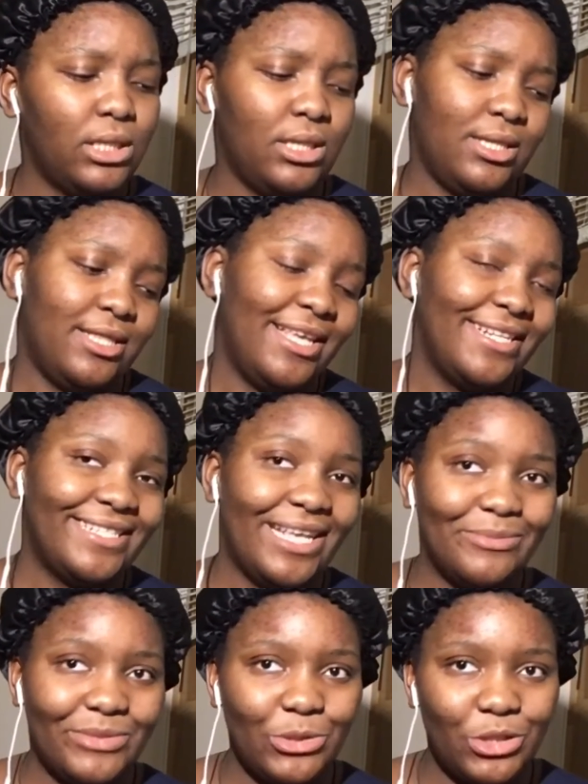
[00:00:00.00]
they
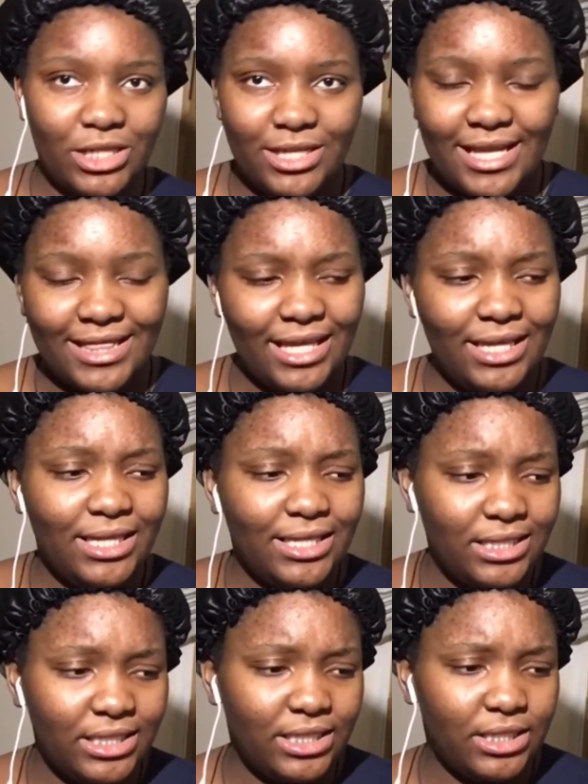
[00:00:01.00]
debuted. I think
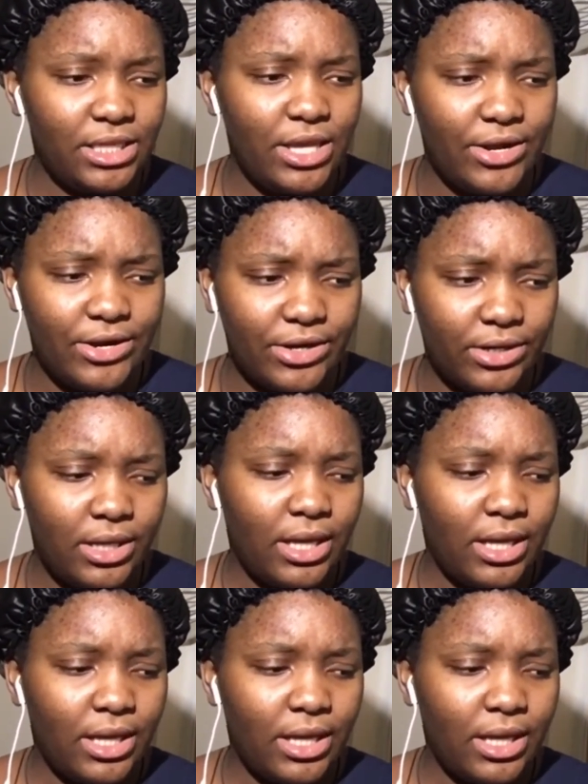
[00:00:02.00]
this is their,